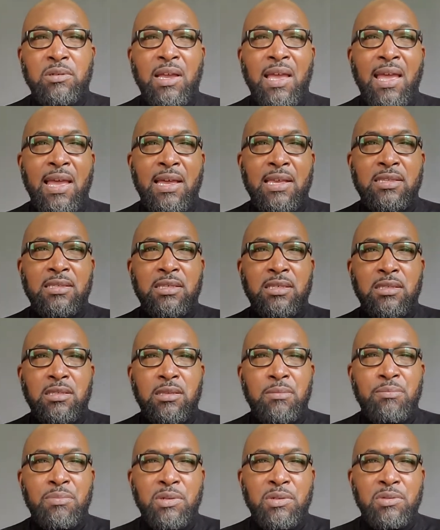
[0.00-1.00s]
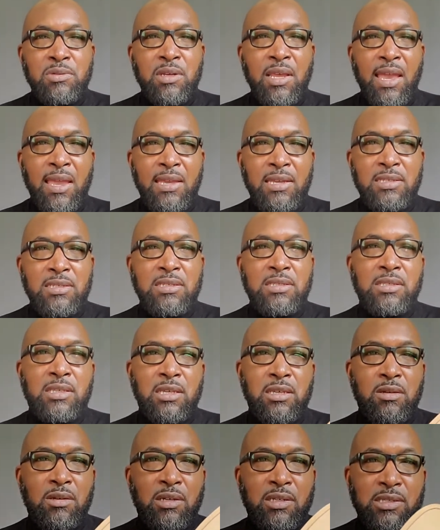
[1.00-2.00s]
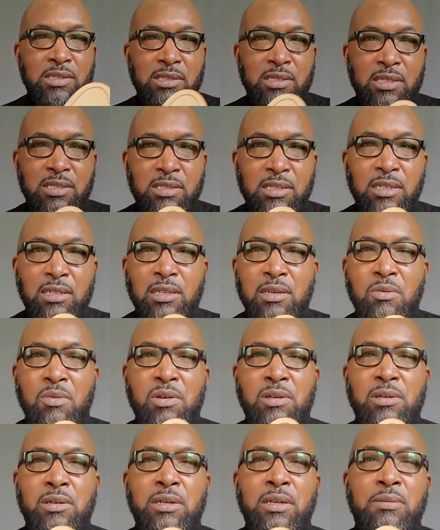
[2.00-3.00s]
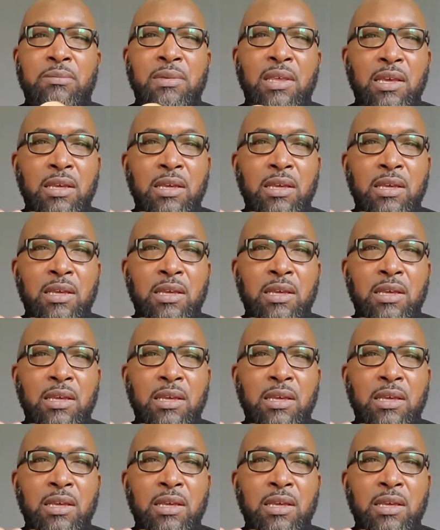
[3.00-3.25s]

as the boot ages and you're consistently wearing them.